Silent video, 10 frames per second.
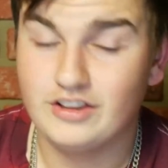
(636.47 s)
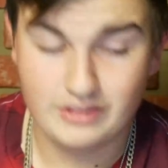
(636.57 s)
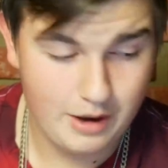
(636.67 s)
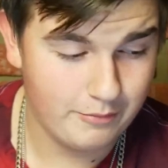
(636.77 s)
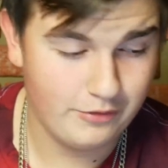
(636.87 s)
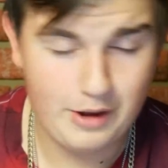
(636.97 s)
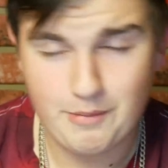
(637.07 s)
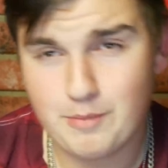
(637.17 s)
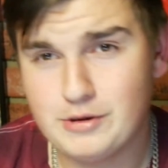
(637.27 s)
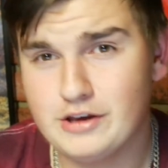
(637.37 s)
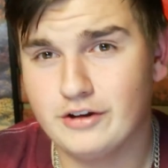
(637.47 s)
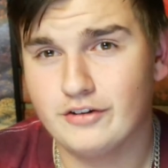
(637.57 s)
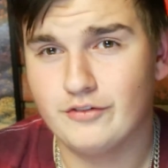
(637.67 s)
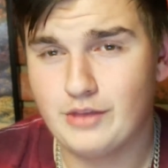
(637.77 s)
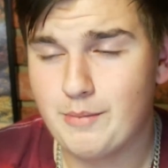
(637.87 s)
That might
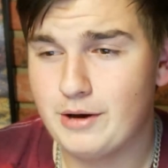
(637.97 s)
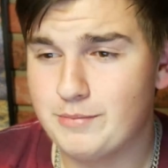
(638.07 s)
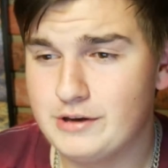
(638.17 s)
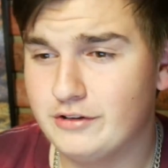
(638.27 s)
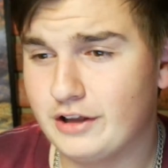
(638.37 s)
be